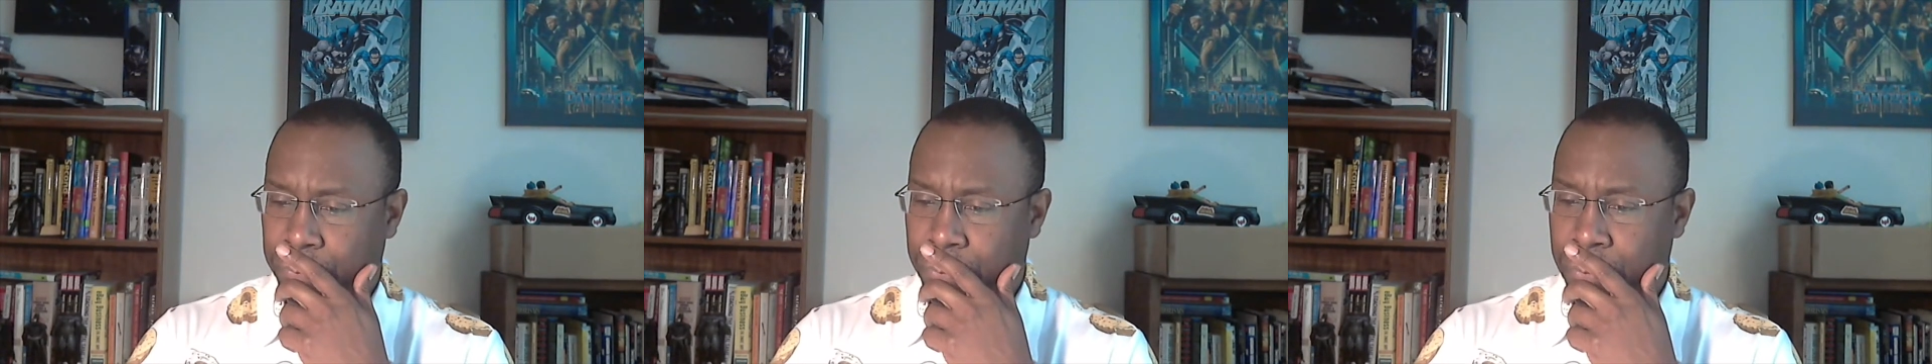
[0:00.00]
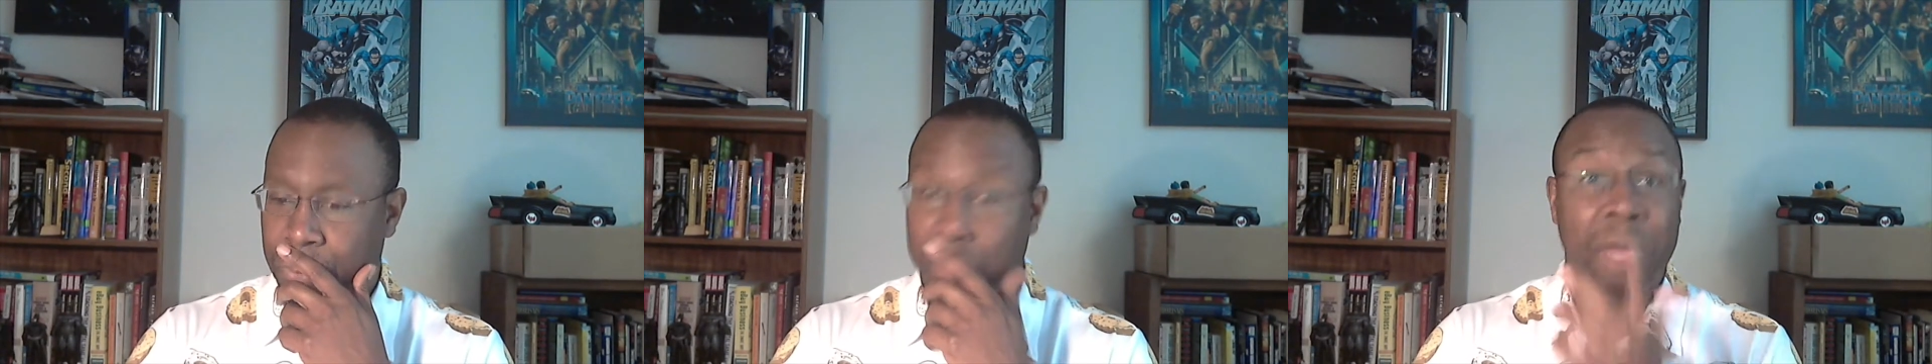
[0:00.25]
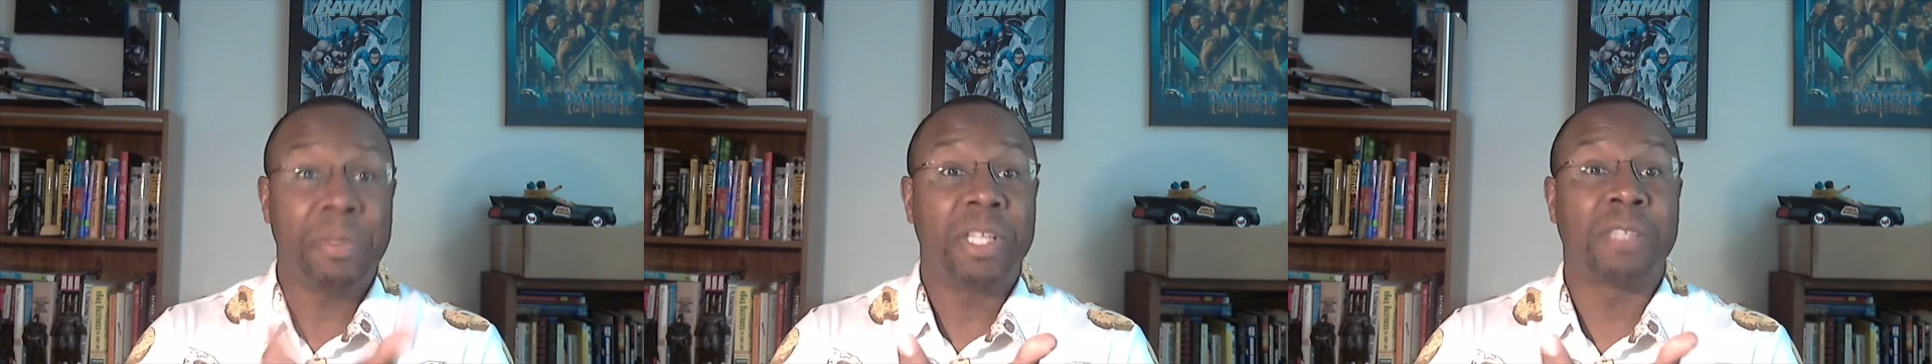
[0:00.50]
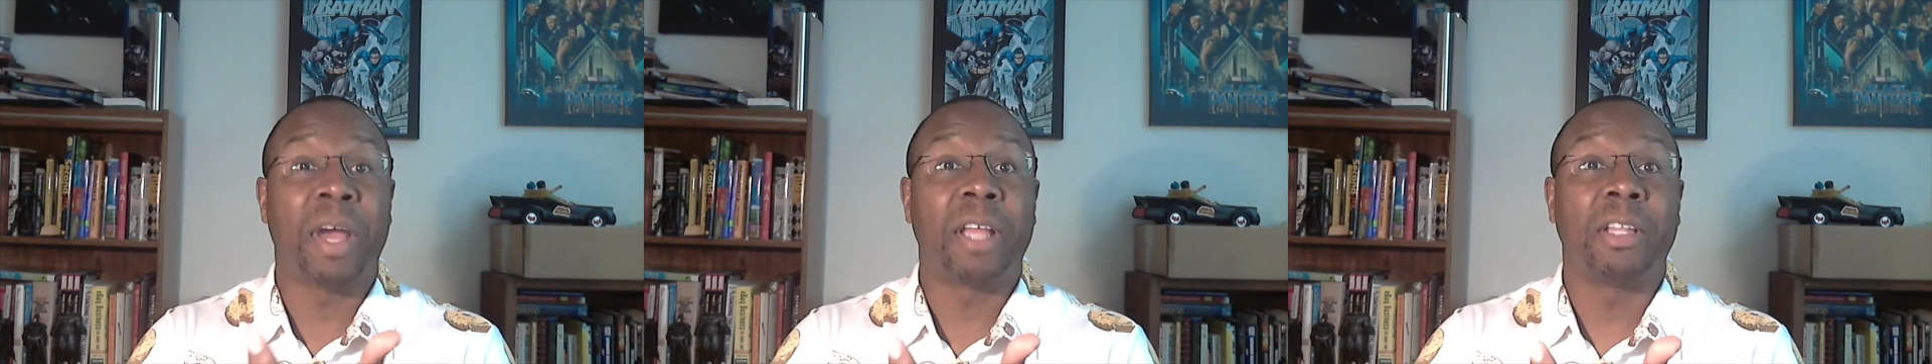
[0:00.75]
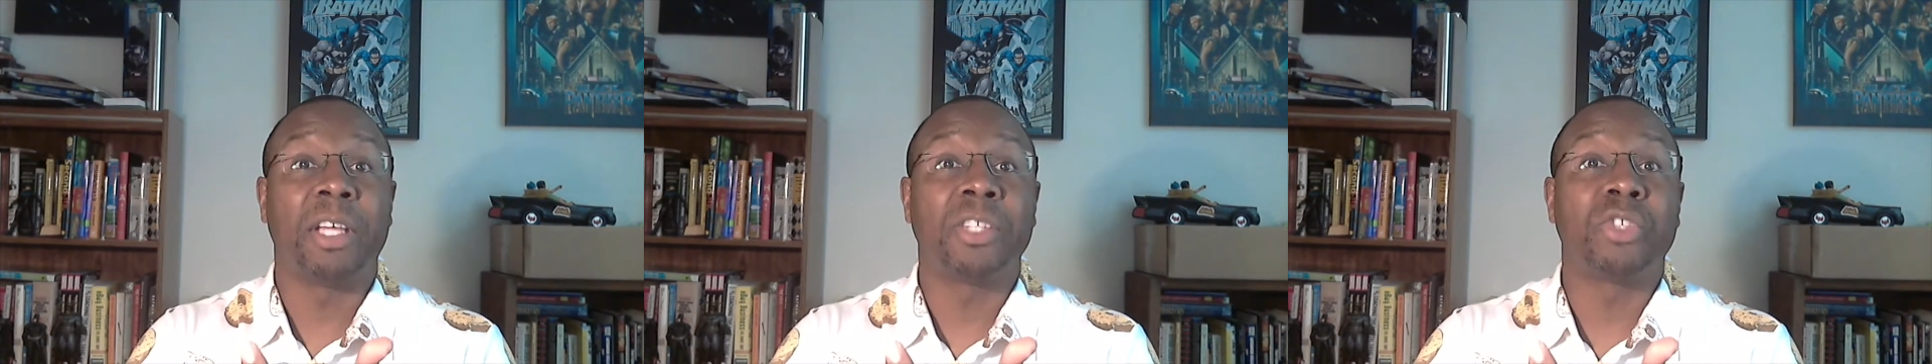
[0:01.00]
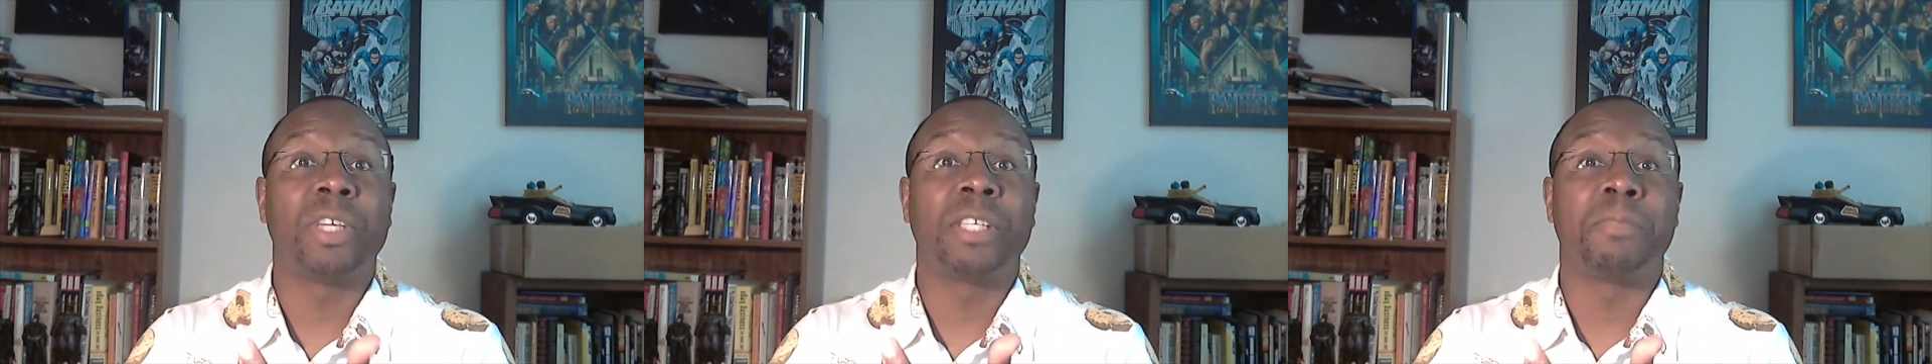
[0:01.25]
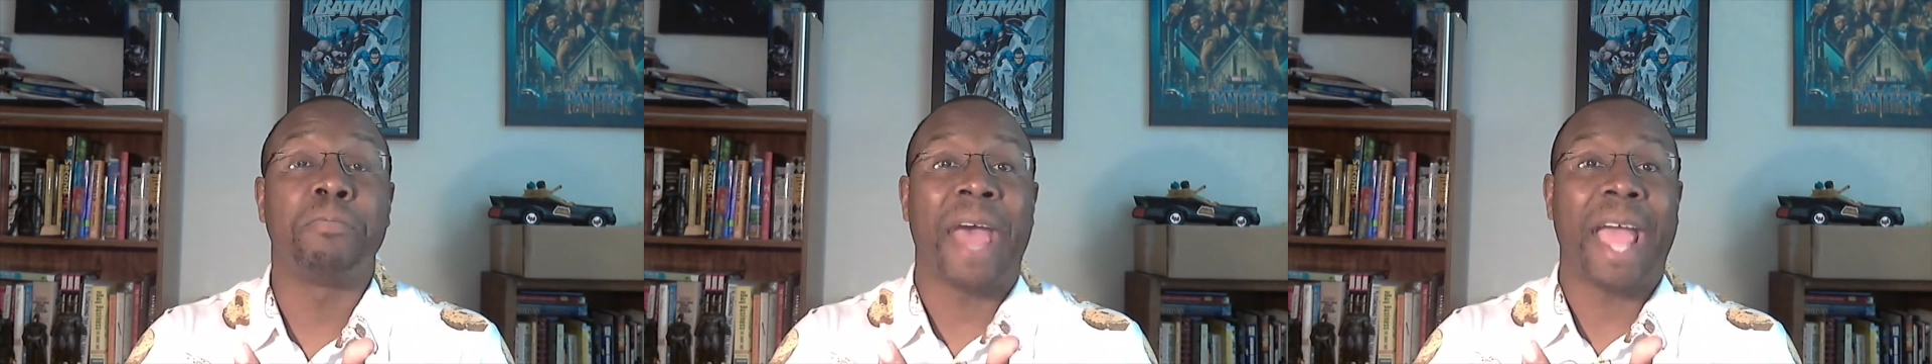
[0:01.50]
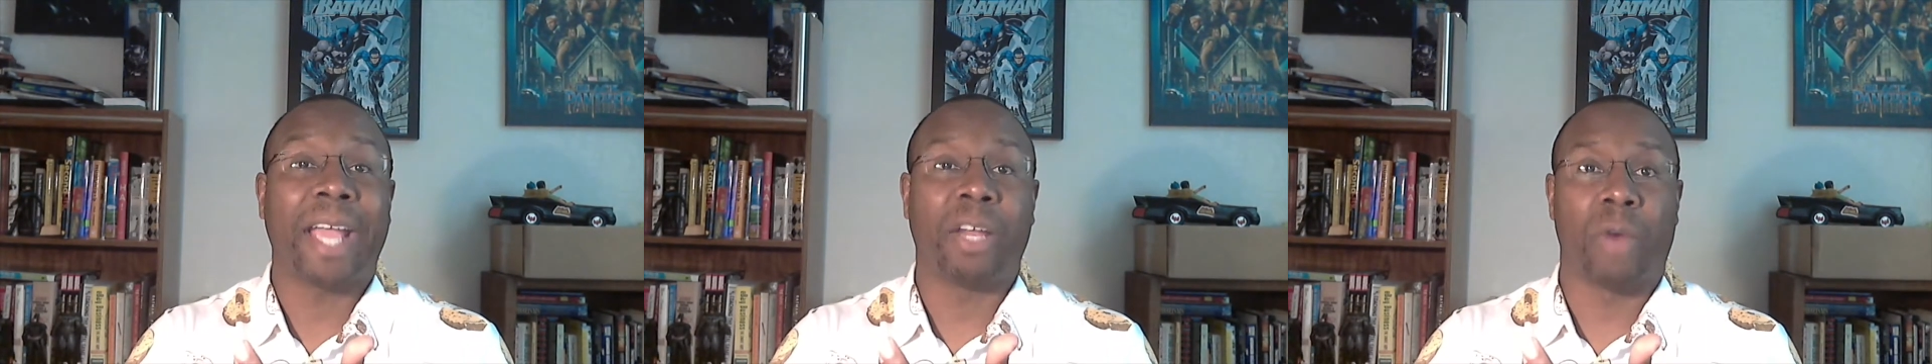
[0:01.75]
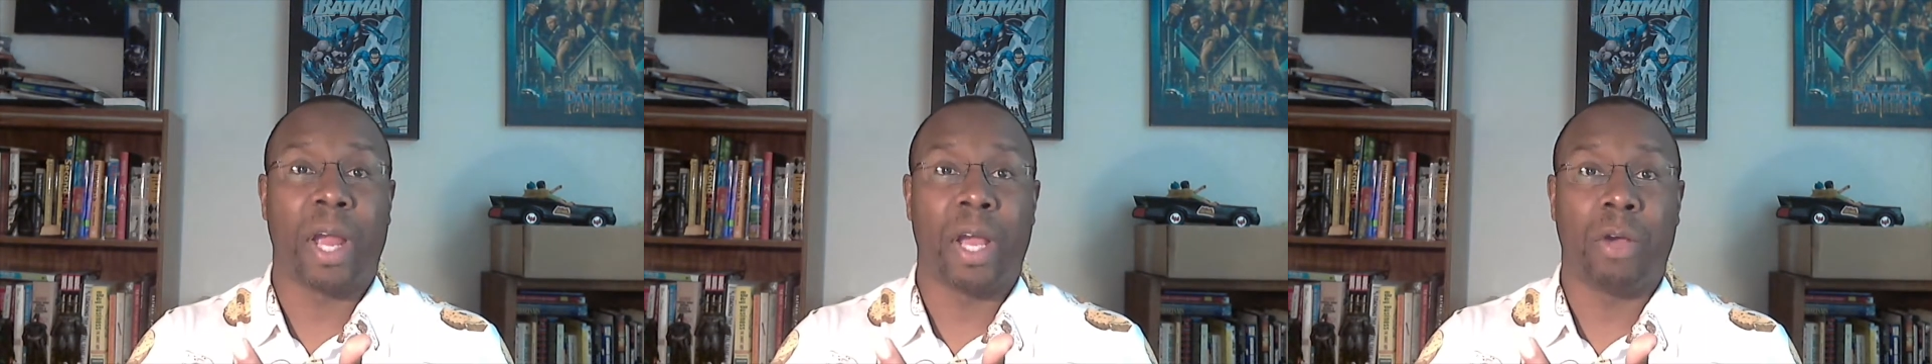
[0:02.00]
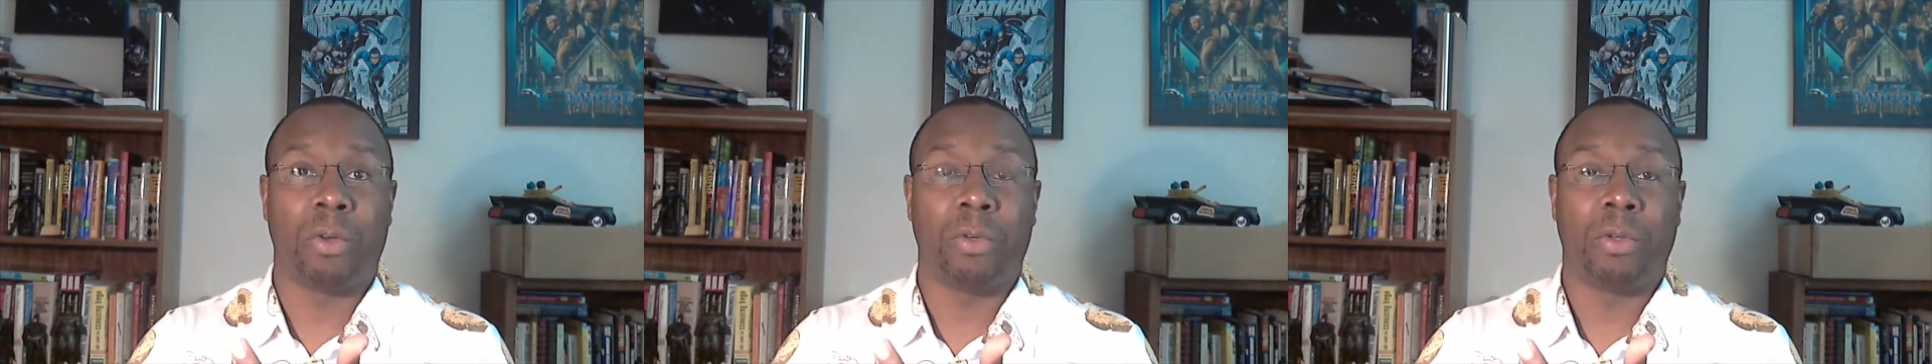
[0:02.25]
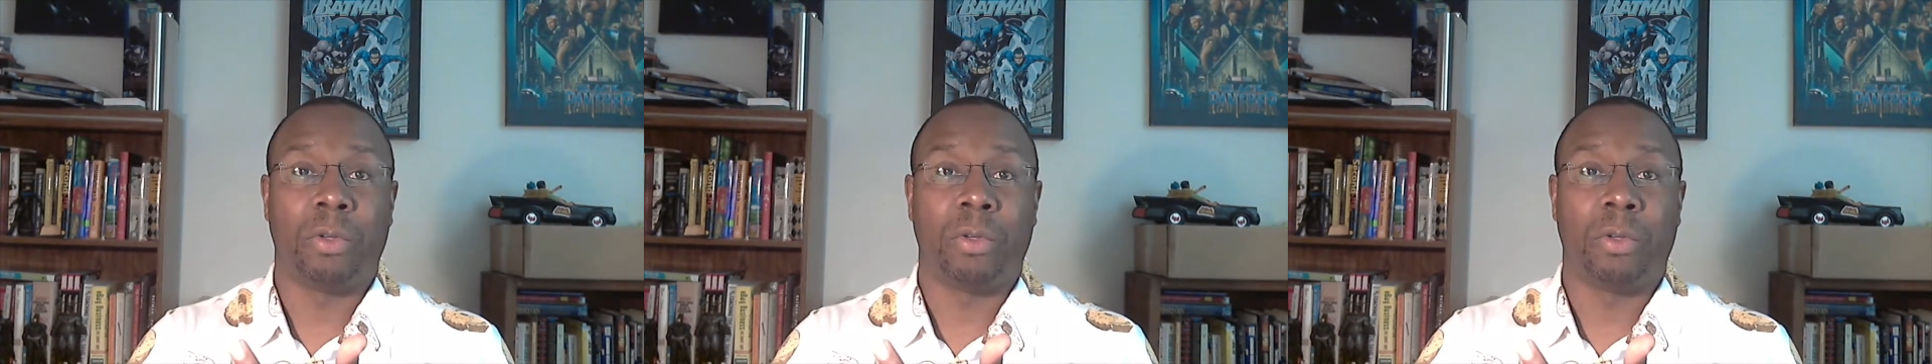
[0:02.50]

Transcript: Maybe it's my illustrious background.